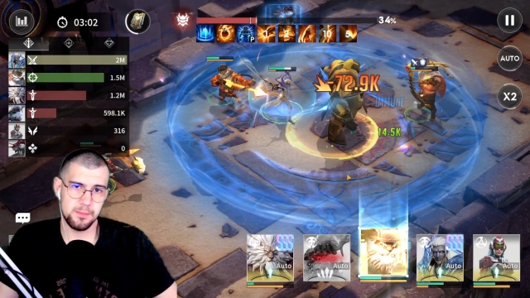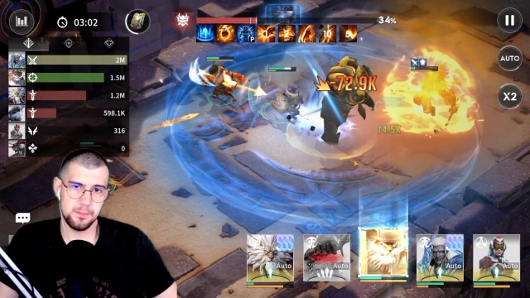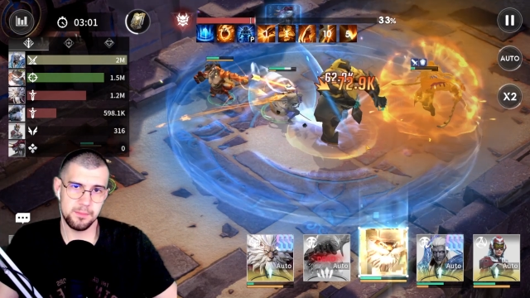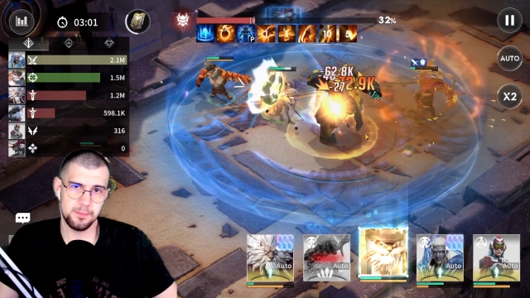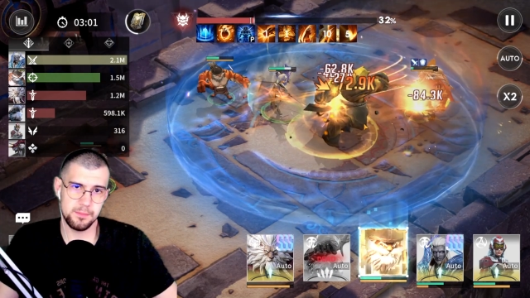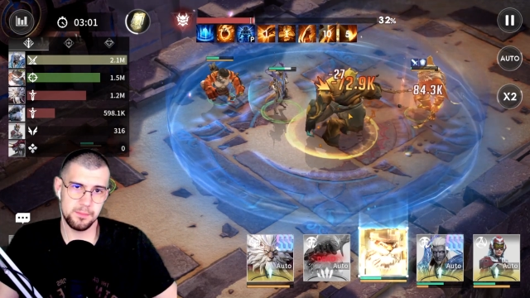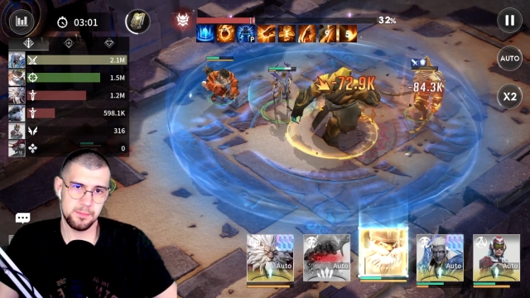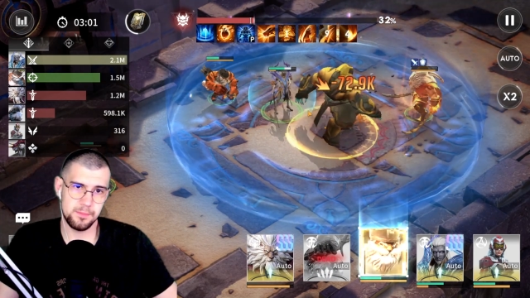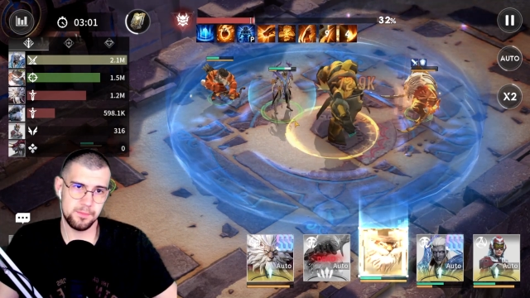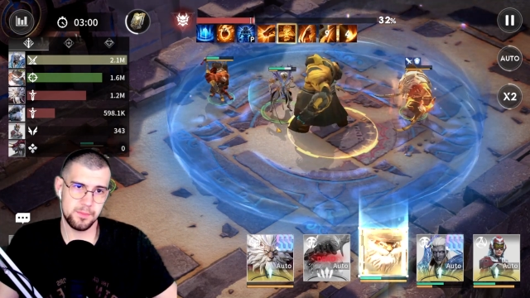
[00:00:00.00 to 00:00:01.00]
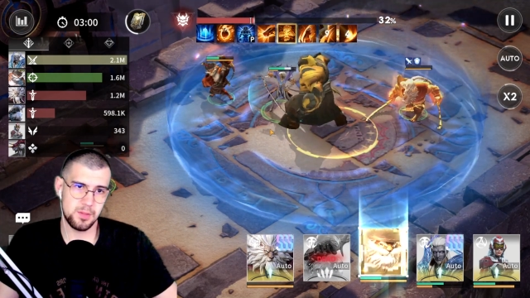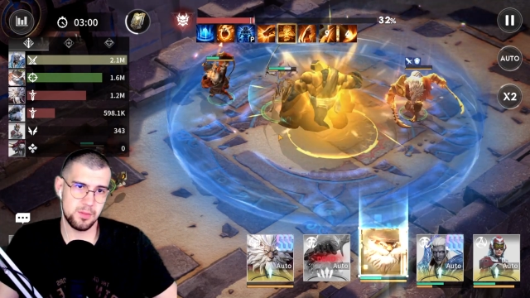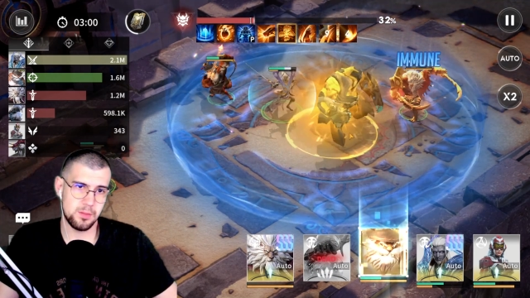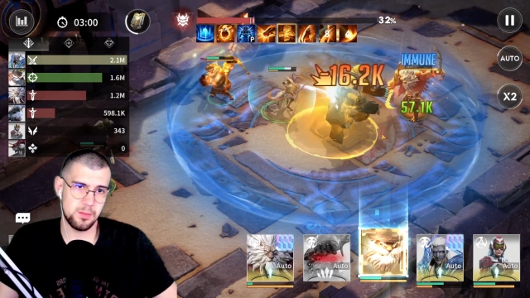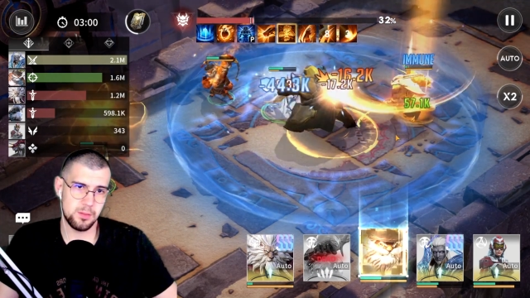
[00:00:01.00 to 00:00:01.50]

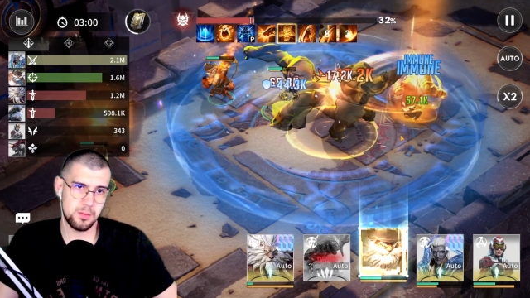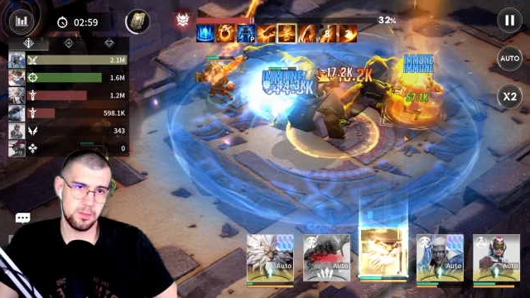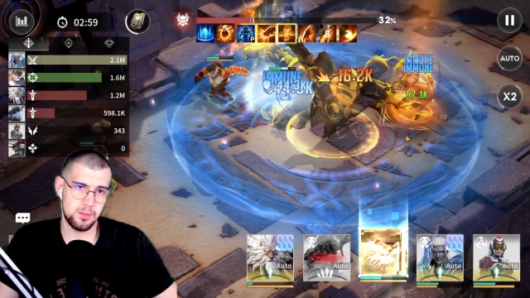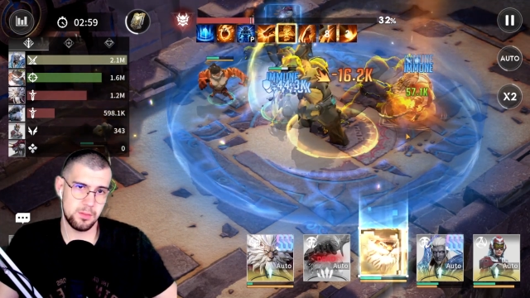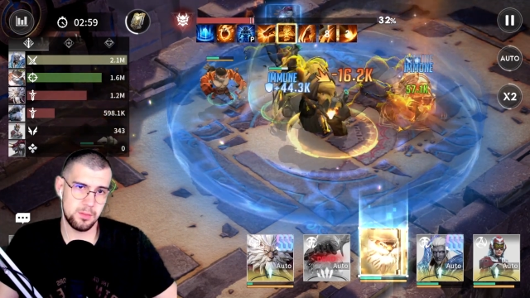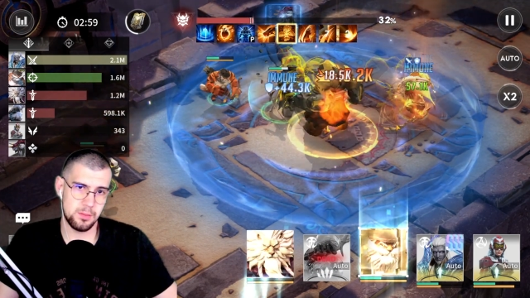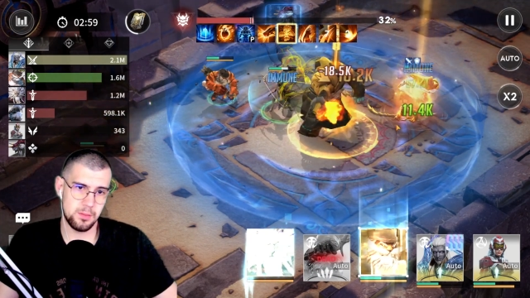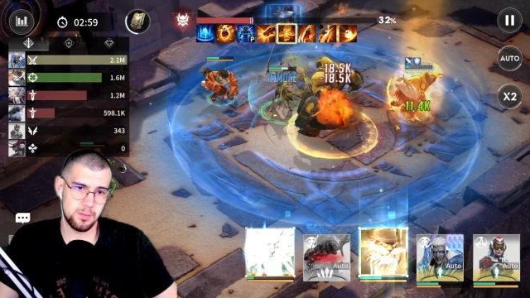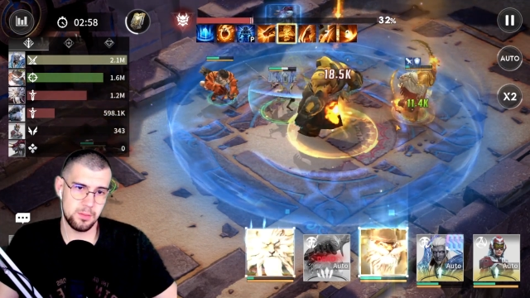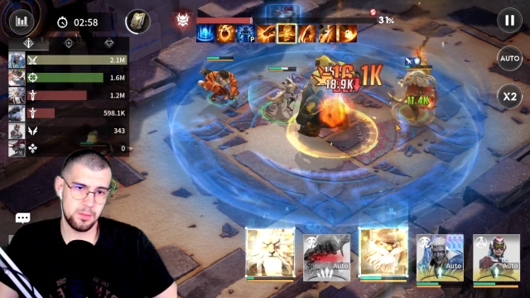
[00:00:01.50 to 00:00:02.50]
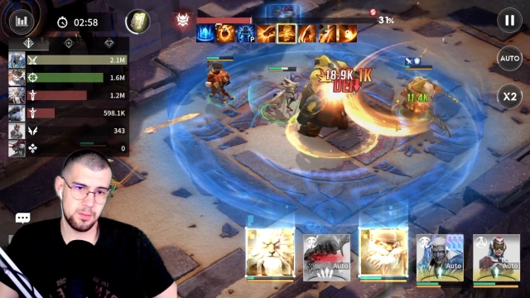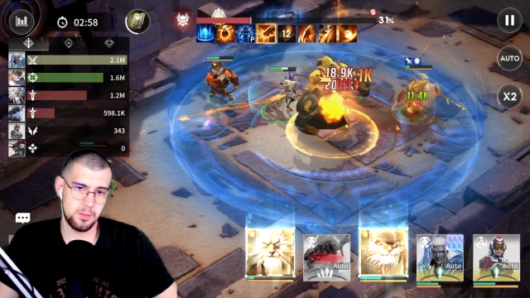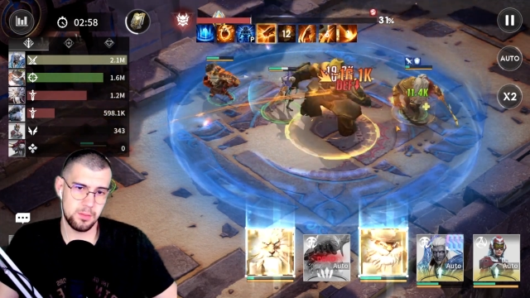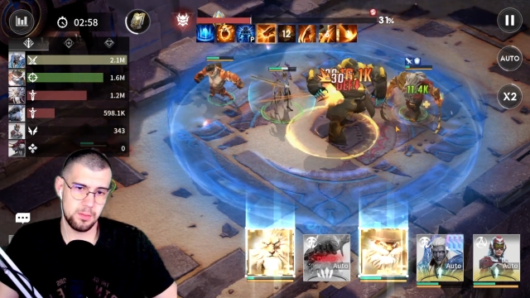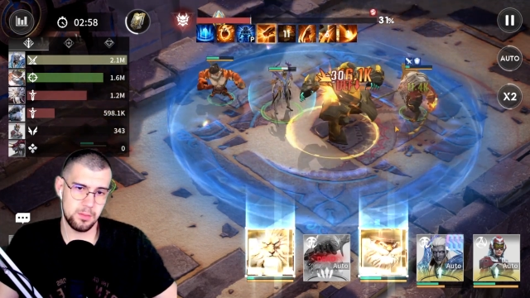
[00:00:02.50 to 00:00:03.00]

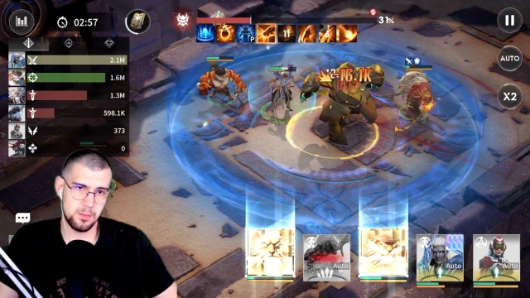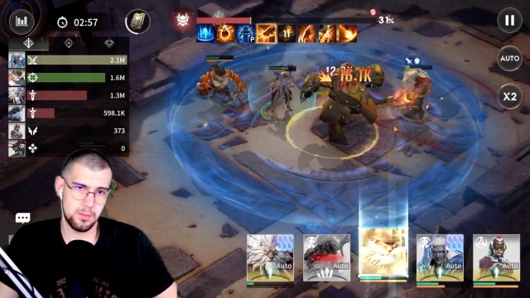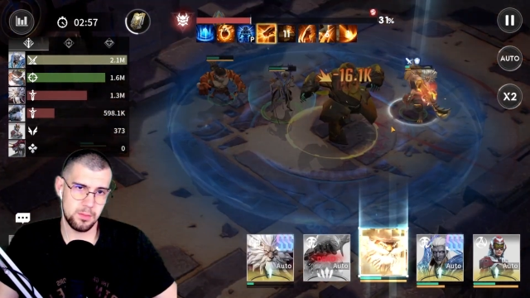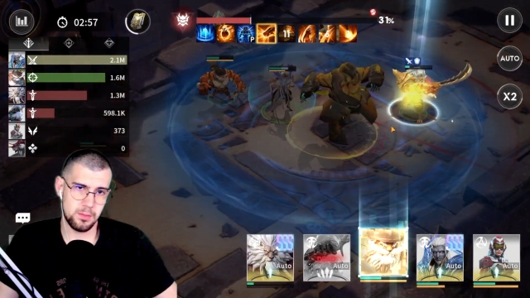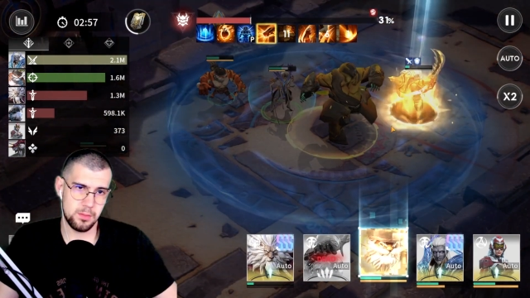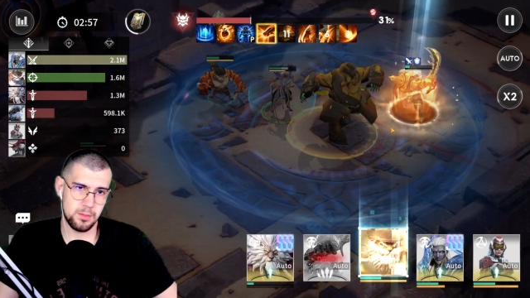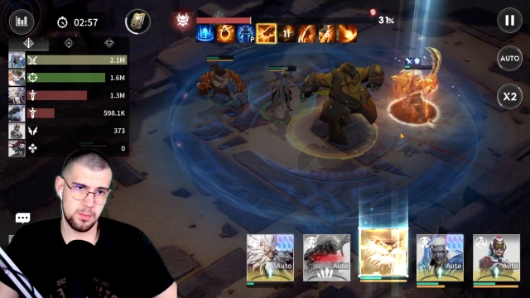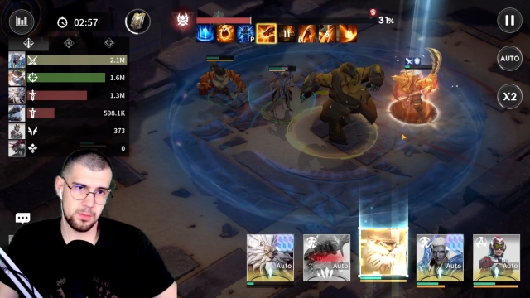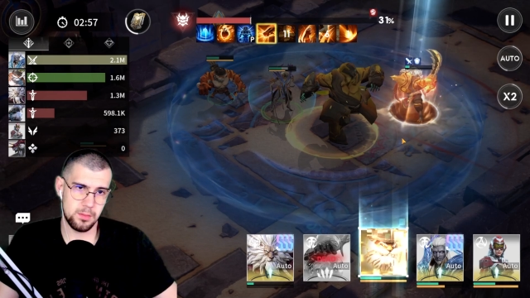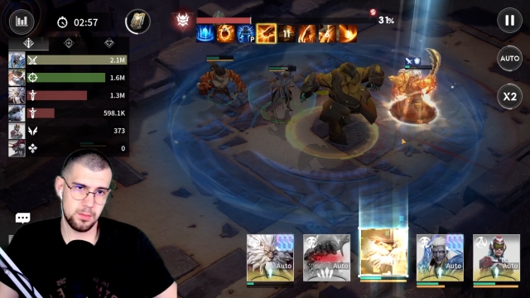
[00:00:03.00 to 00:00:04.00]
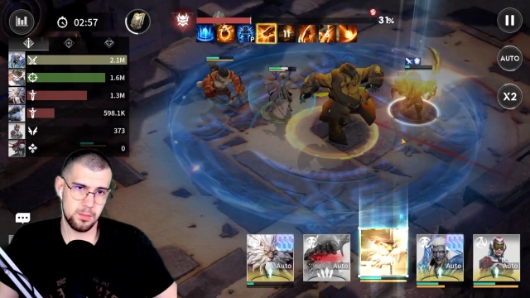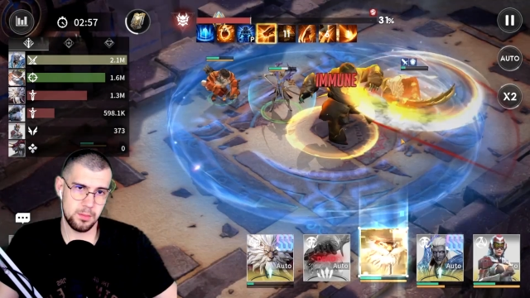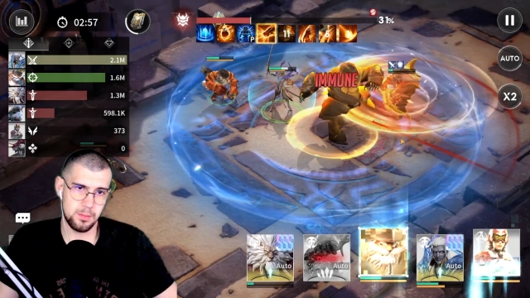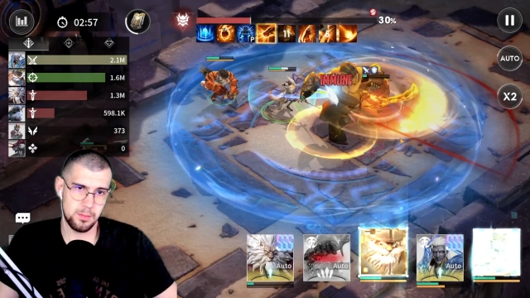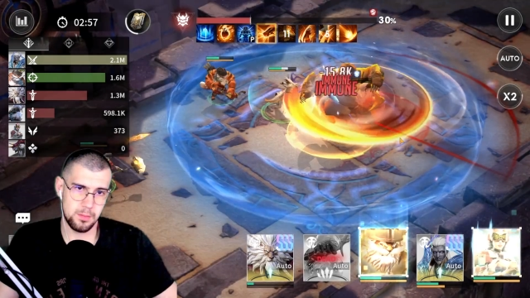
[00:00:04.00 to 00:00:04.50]

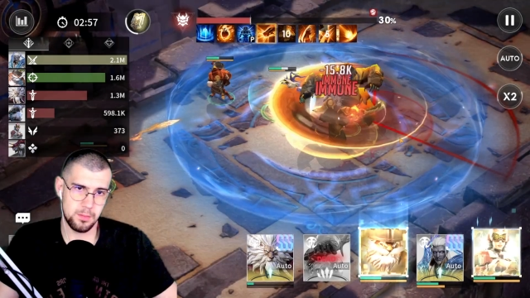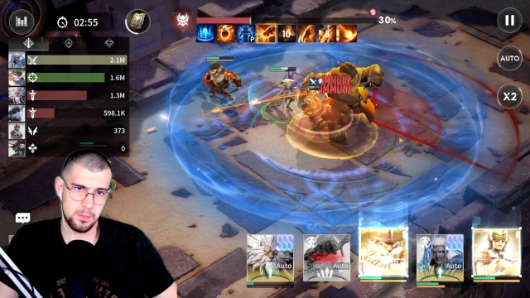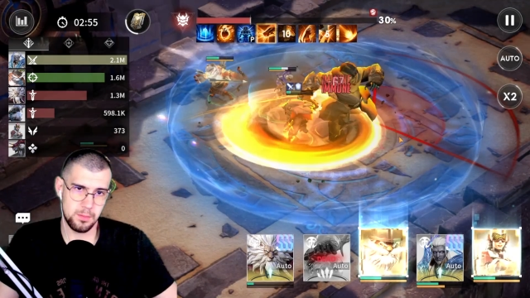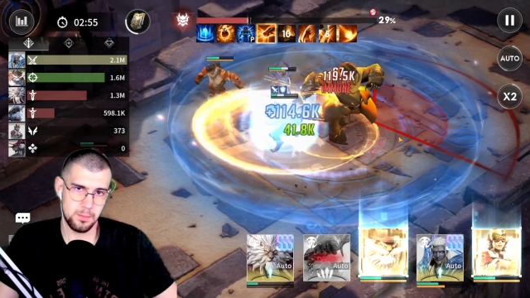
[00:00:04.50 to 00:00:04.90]
[no speech]